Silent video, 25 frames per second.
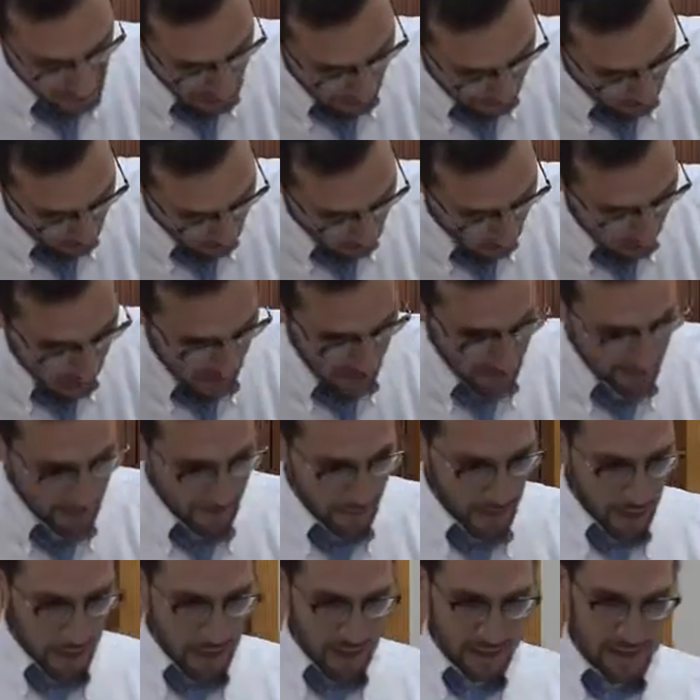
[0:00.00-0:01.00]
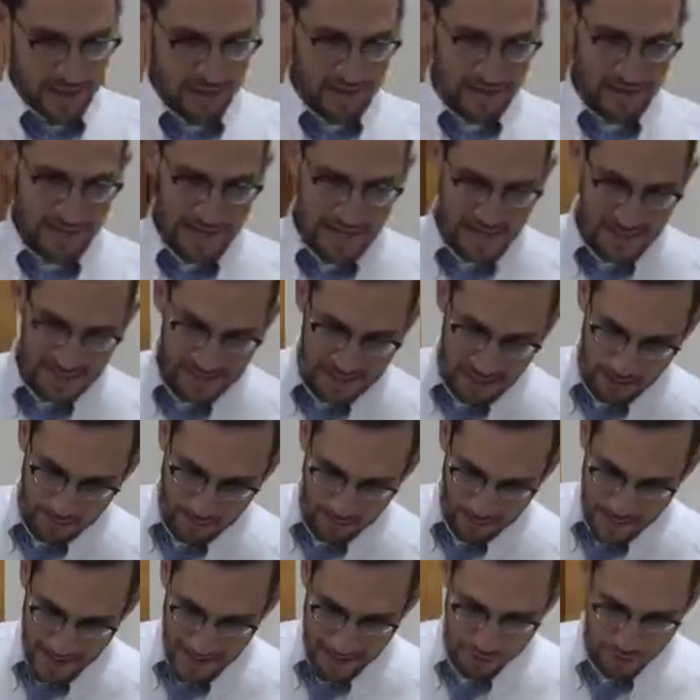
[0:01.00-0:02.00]
Number 1, K'di Isa
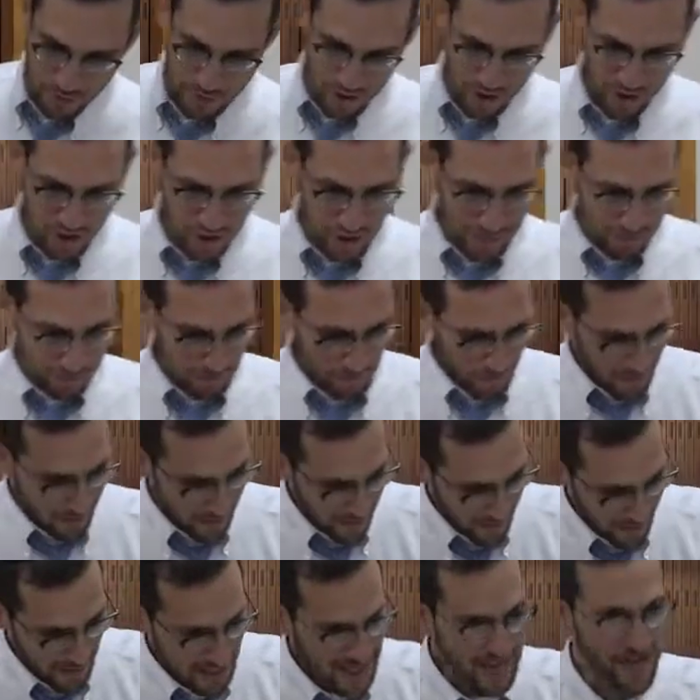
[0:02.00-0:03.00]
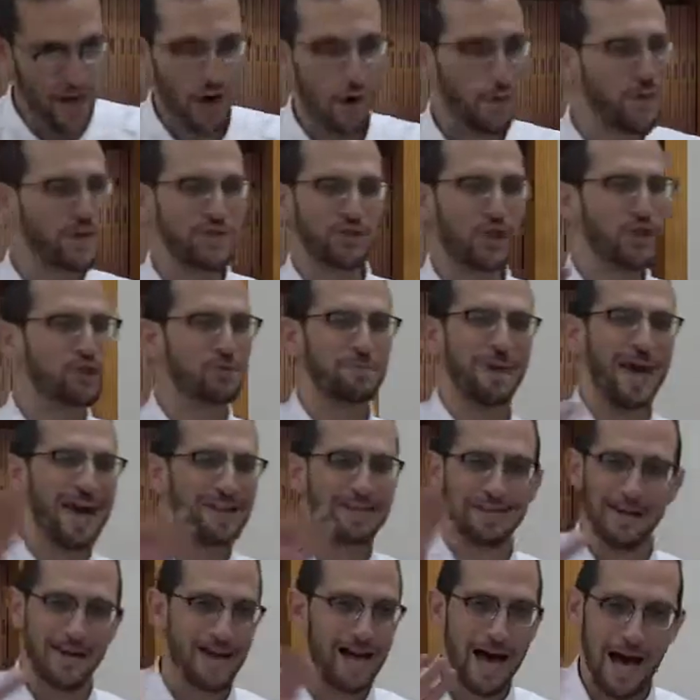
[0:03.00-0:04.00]
b'medrash. It always goes back
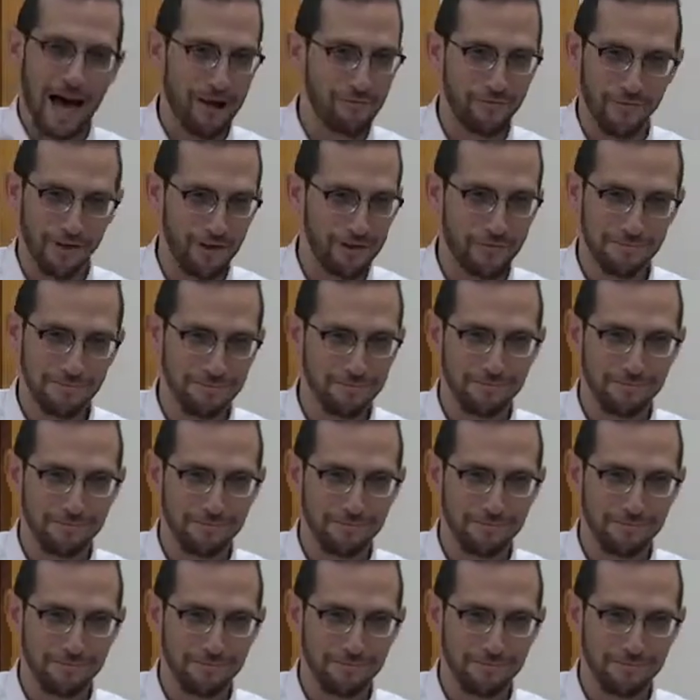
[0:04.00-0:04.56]
to Chava.